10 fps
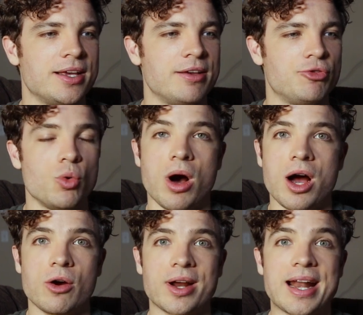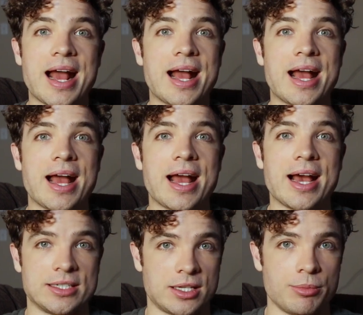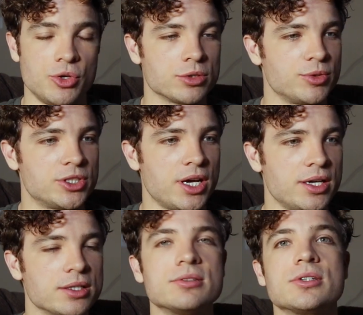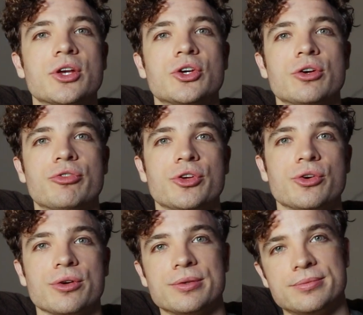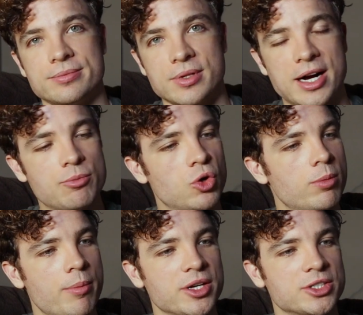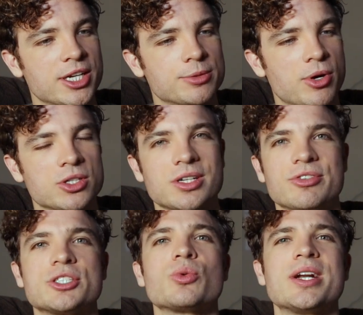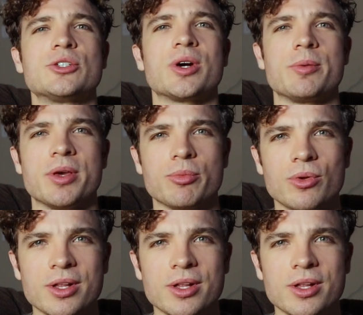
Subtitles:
if you are an SW, as we say, good for you. I'm all about being sex positive. It's 2020, people.